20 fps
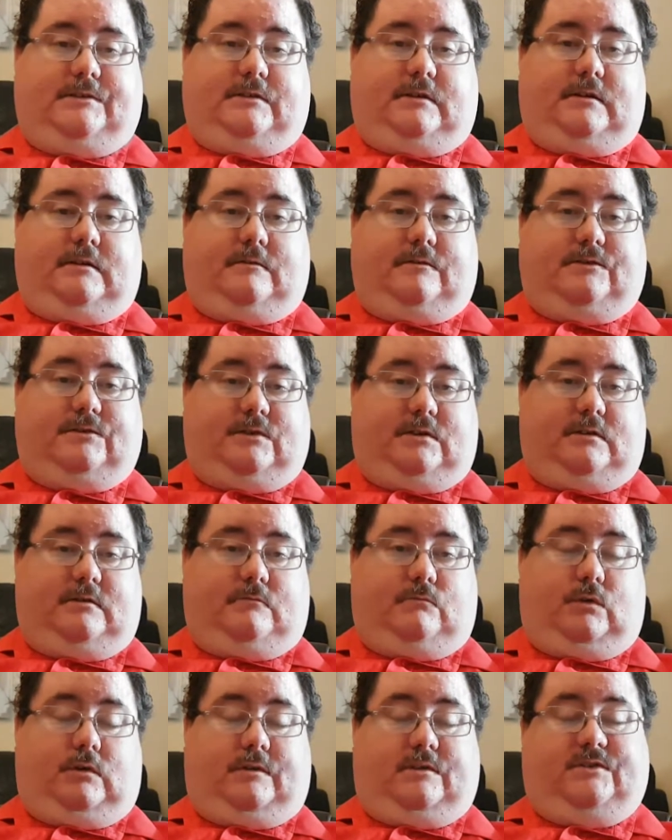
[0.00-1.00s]

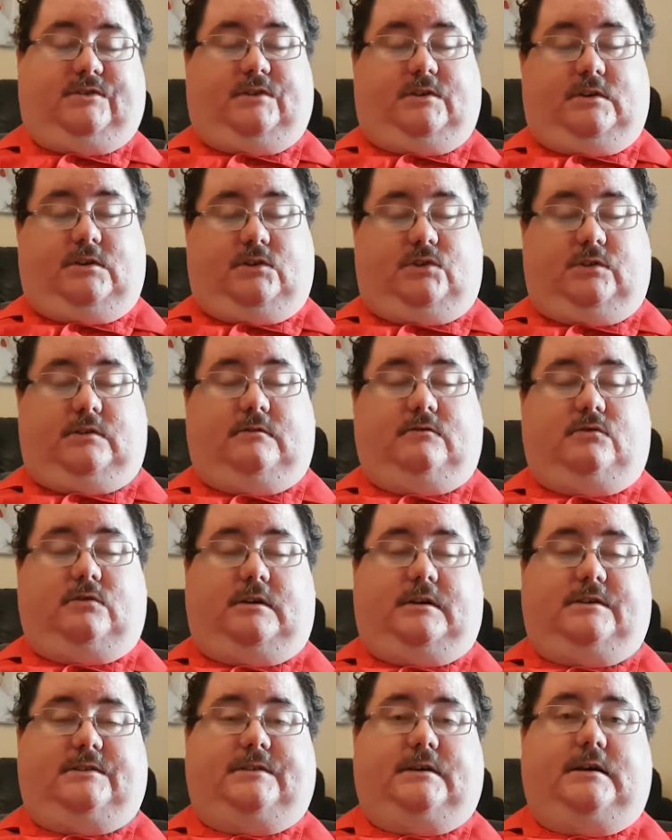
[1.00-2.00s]
the surgeon, should
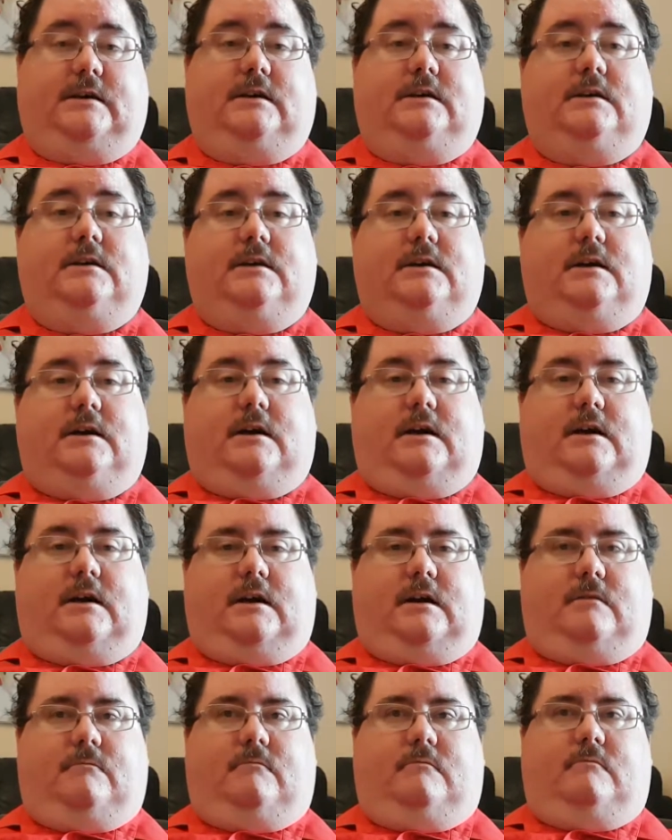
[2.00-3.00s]
I say,
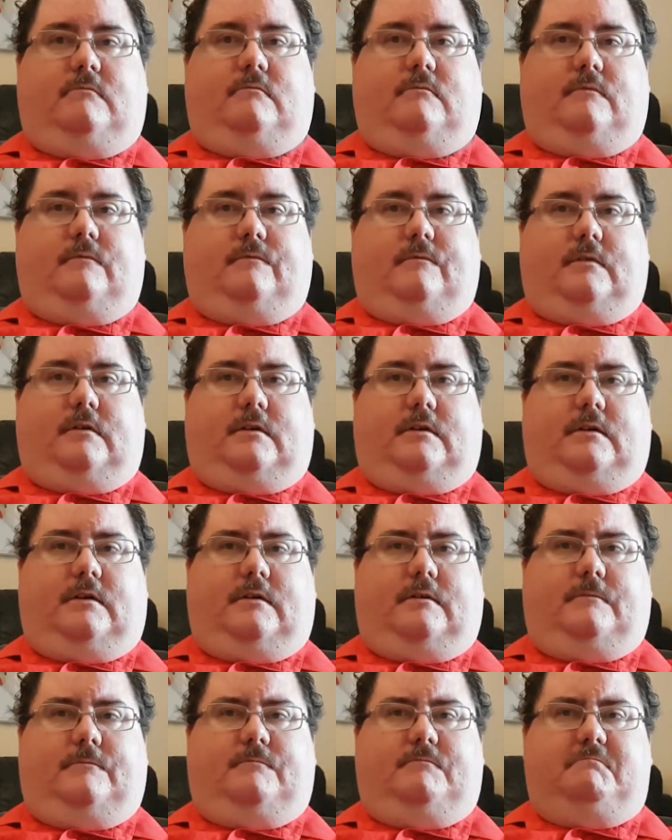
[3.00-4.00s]

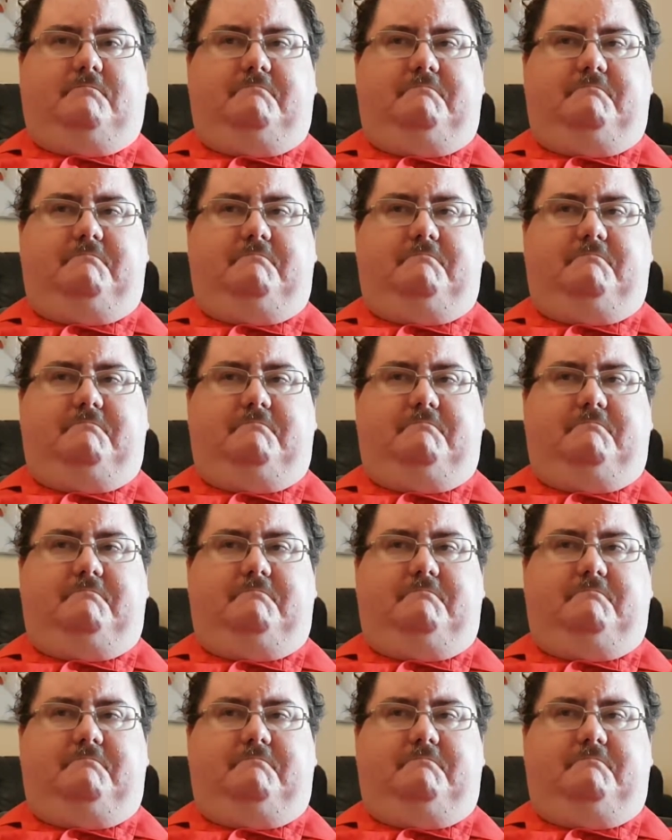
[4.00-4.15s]
a